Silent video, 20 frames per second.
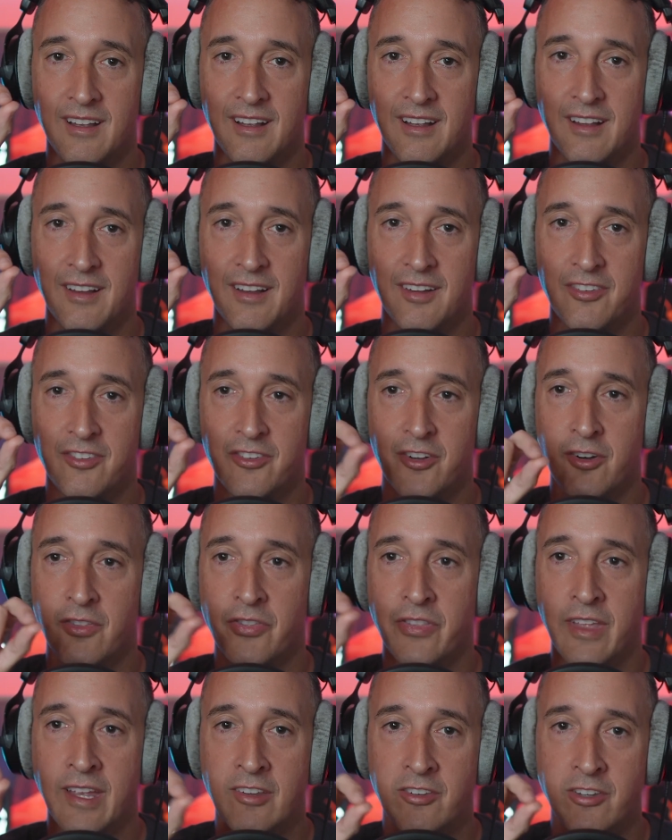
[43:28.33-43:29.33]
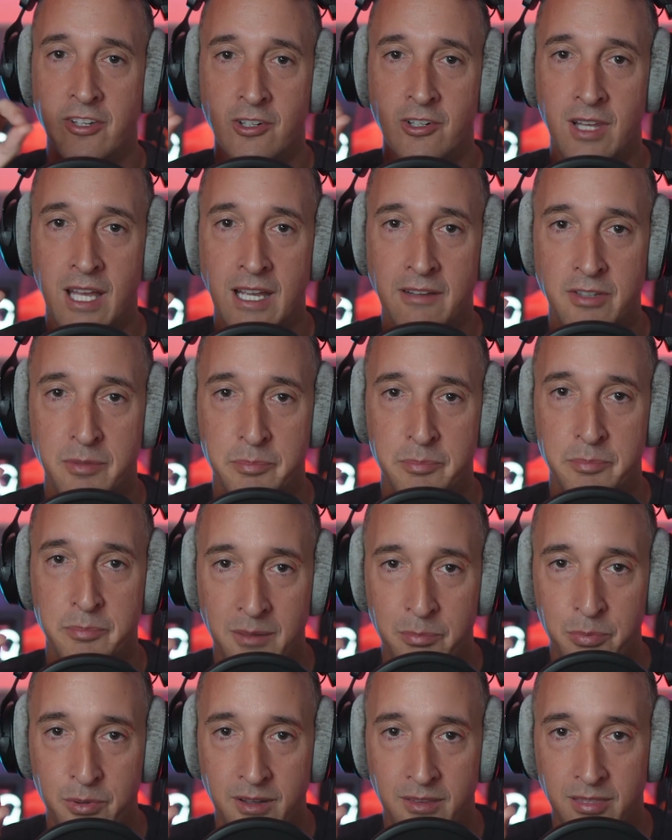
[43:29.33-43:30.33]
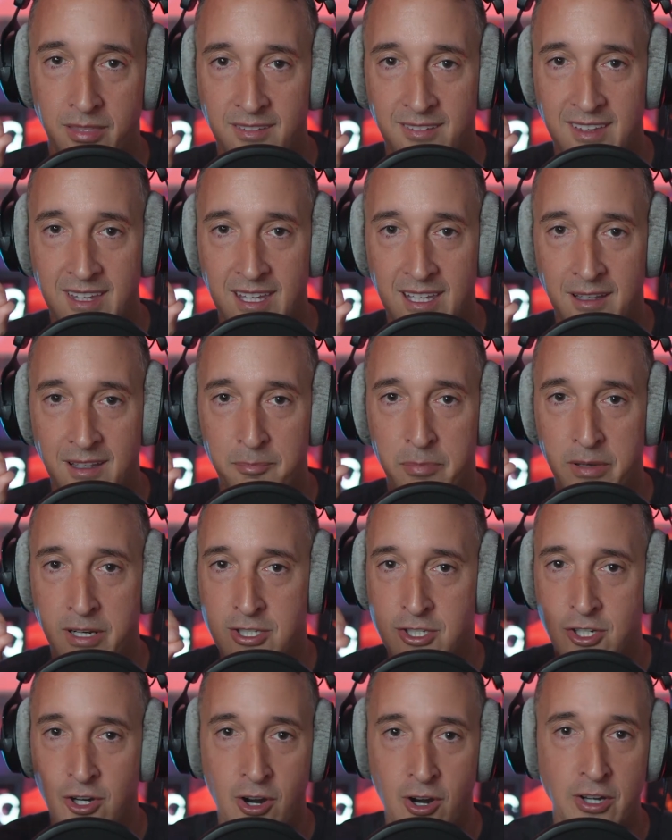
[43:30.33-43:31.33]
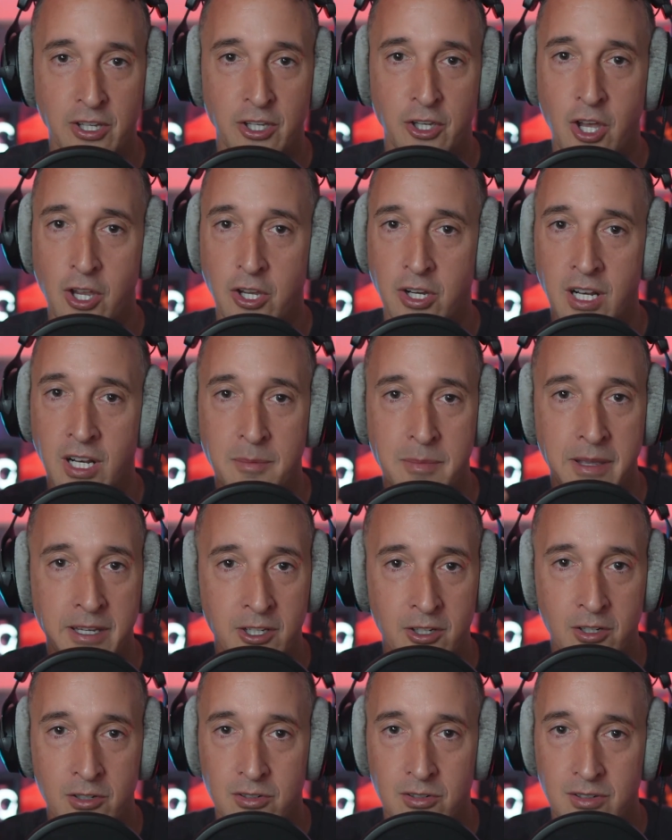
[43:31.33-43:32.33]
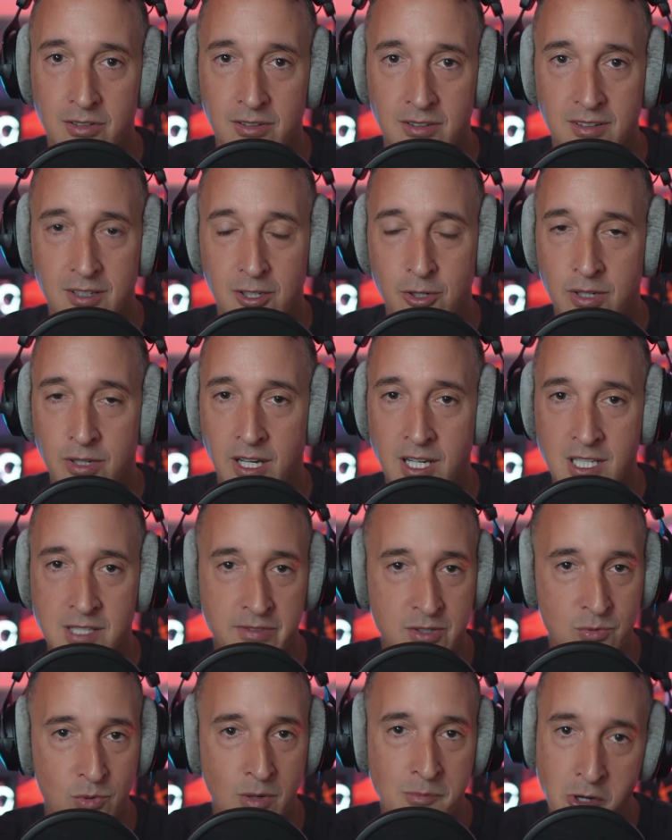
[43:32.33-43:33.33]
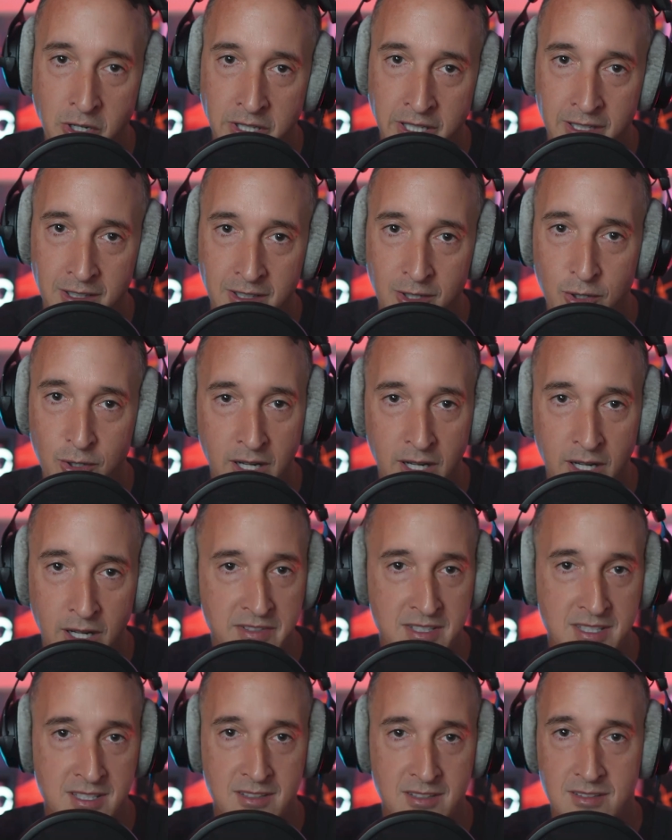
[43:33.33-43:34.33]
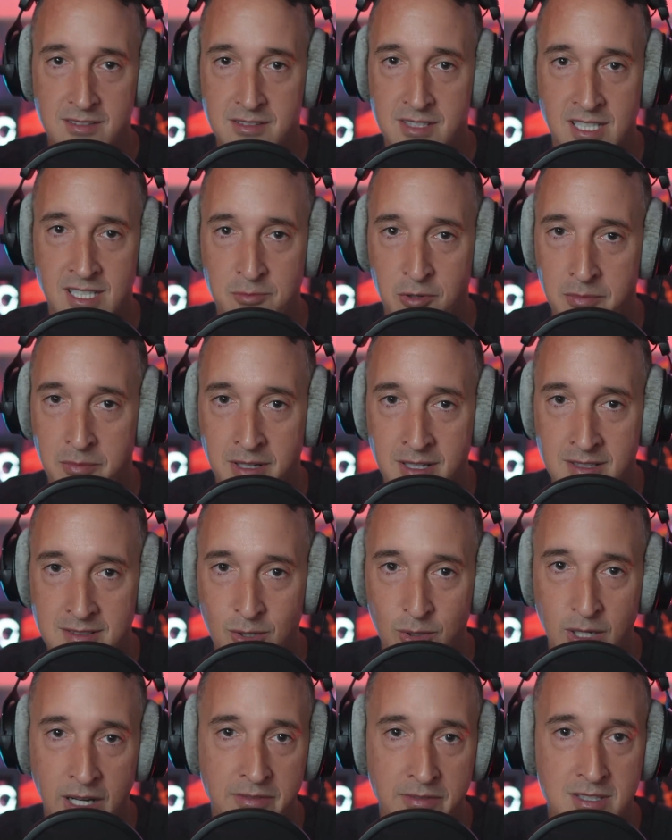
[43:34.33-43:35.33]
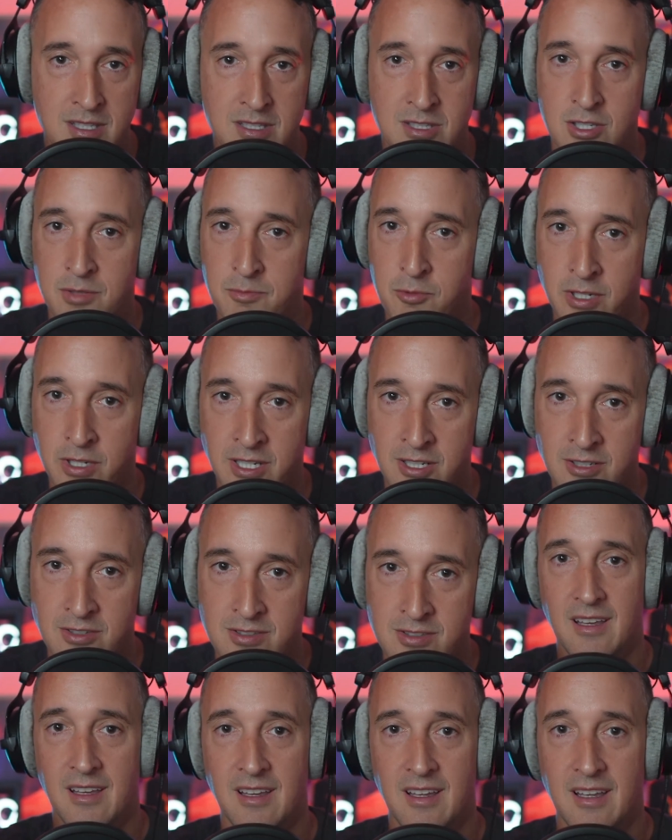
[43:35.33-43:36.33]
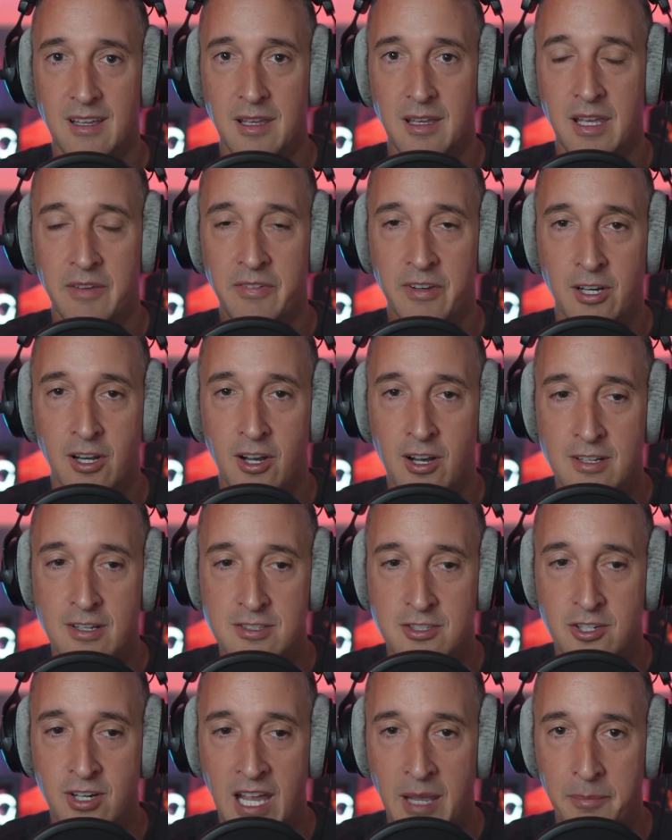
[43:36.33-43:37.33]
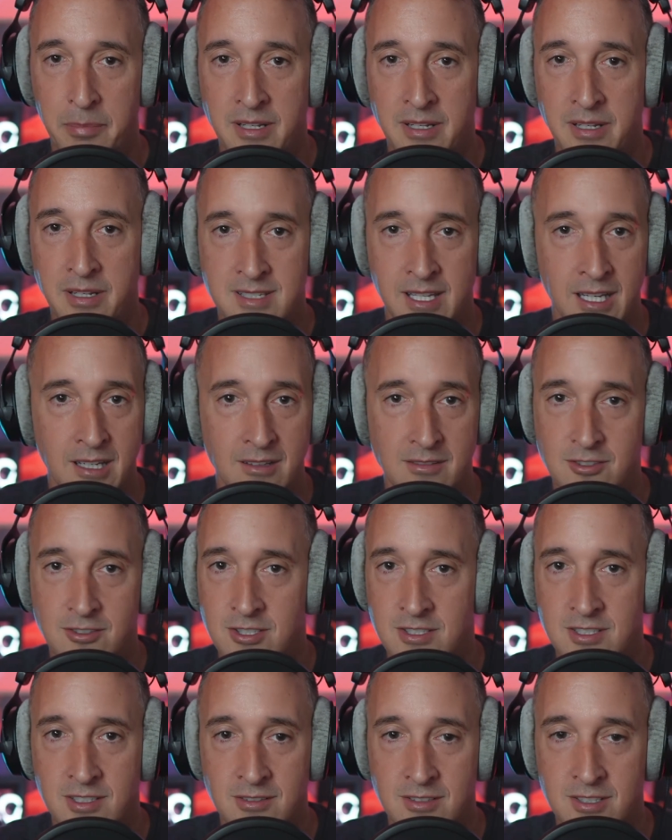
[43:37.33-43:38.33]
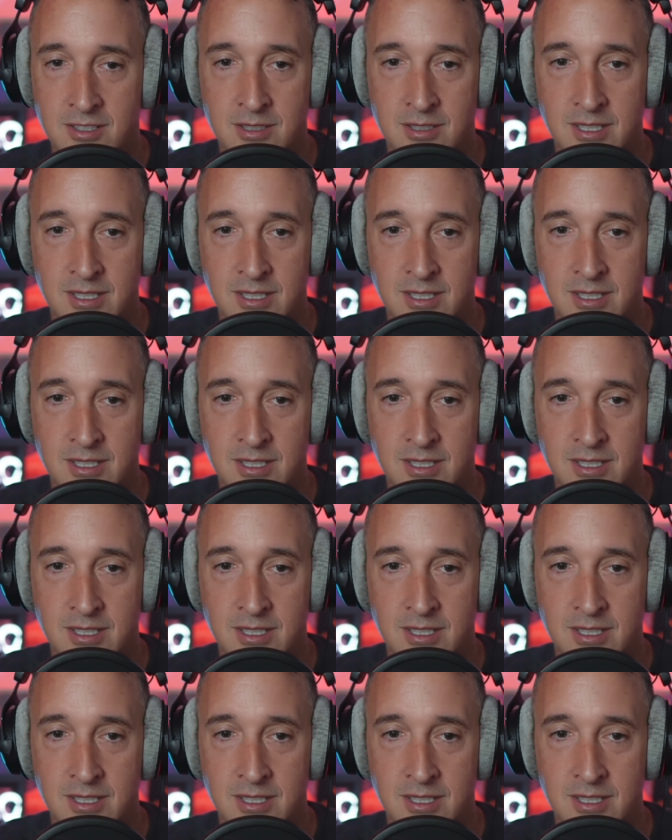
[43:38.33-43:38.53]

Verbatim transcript: certain things in your life to put up with because you are you know you're going to make your goal. Who cares if it's one more year? Who cares if it's six more months? Who cares if it's two more years? If it costs your happiness now, just don't do it.